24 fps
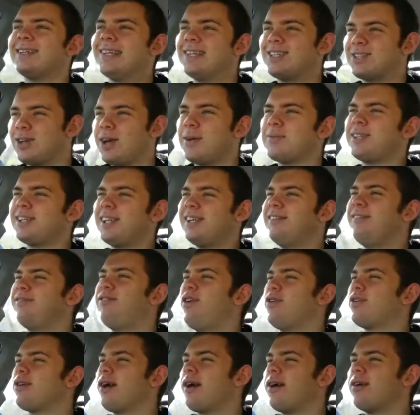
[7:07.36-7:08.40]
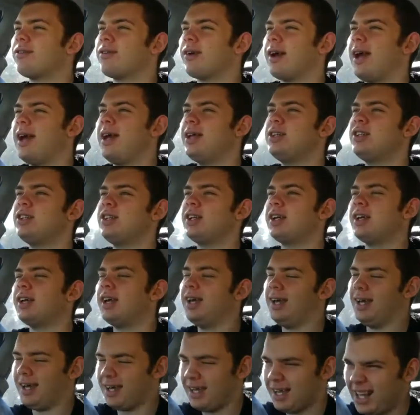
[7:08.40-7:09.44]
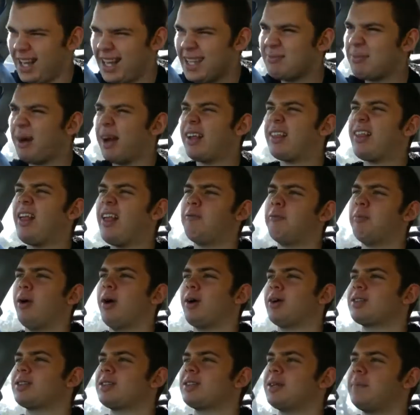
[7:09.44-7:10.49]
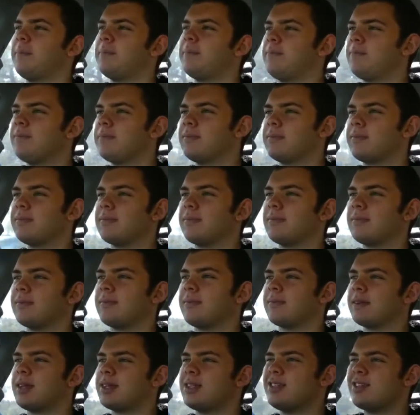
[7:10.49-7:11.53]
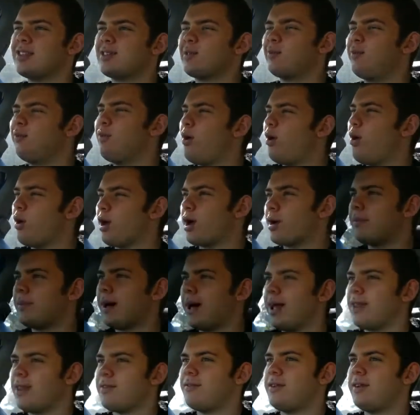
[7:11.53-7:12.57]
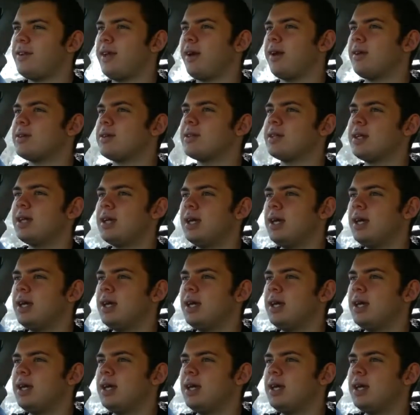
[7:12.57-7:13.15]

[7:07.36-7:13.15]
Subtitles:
Description for Road Rage is my glove box. It's the floor in my other videos.